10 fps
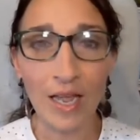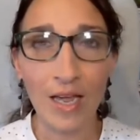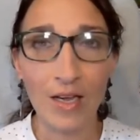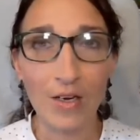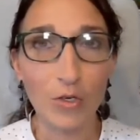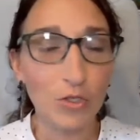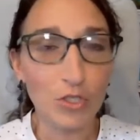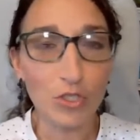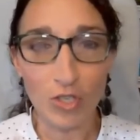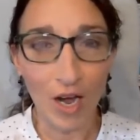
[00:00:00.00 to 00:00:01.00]
Who should you
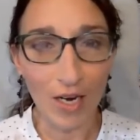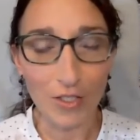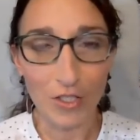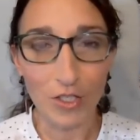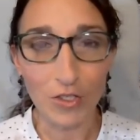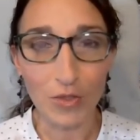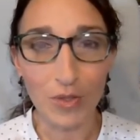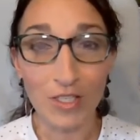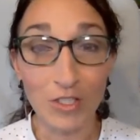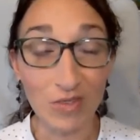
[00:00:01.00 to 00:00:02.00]
talk to? Do
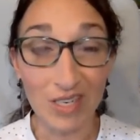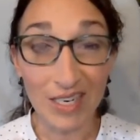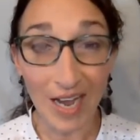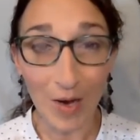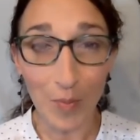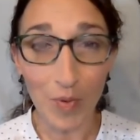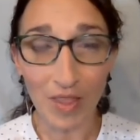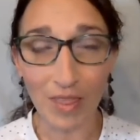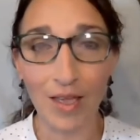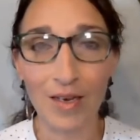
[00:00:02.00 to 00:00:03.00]
you need help with
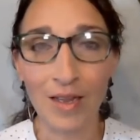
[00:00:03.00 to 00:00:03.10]
it?